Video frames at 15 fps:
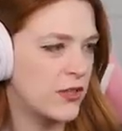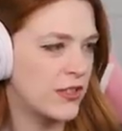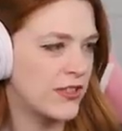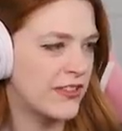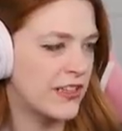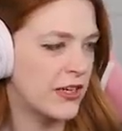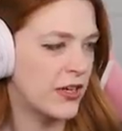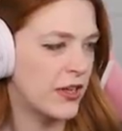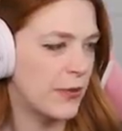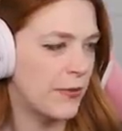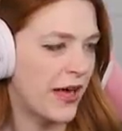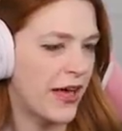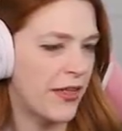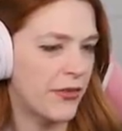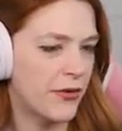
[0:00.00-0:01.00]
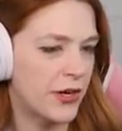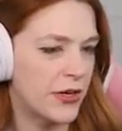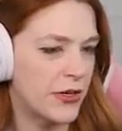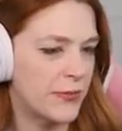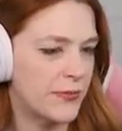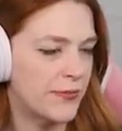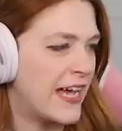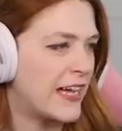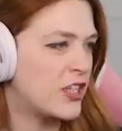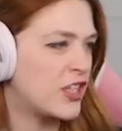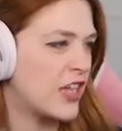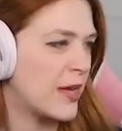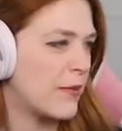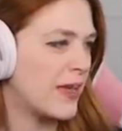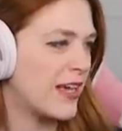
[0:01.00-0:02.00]
Dior's gonna go to the bathroom and
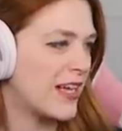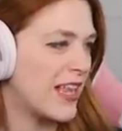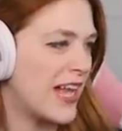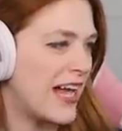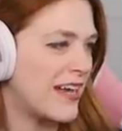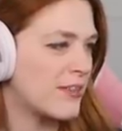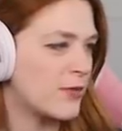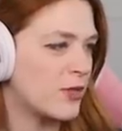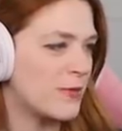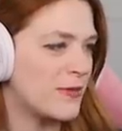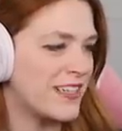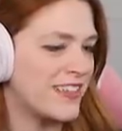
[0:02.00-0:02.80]
she gave me a glass, which